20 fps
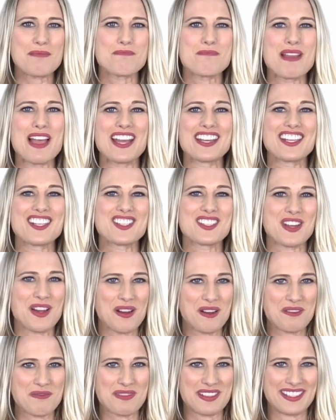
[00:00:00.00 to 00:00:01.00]
managed
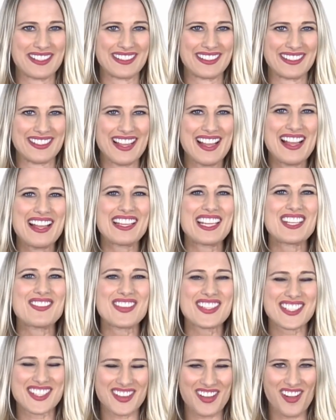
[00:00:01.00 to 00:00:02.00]
home. Give
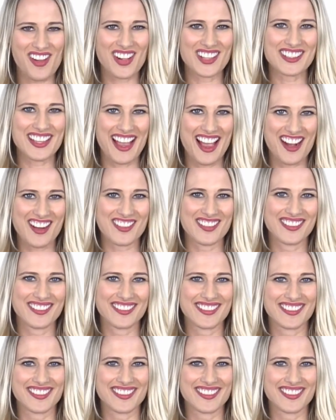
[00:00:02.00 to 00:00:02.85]
us a call now.